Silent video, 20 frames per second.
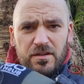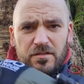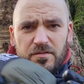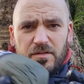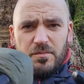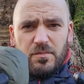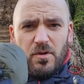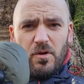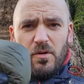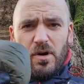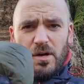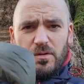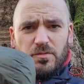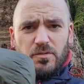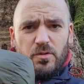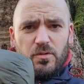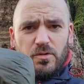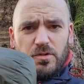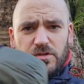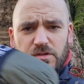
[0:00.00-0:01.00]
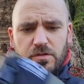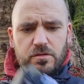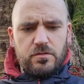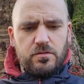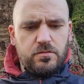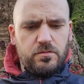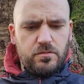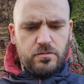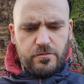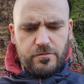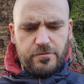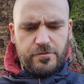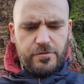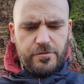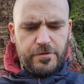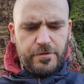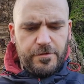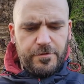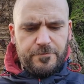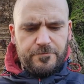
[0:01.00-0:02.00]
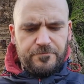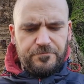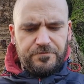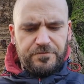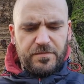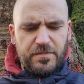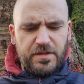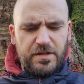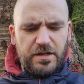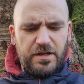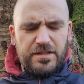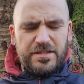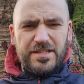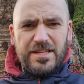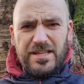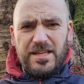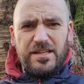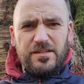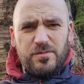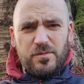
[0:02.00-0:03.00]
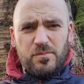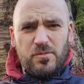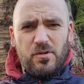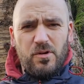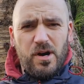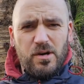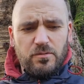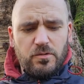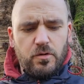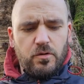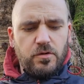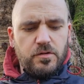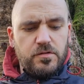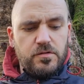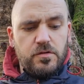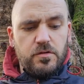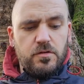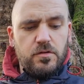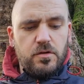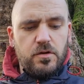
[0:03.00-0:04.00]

from Go Outdoors. I think it's from Go Outdoors.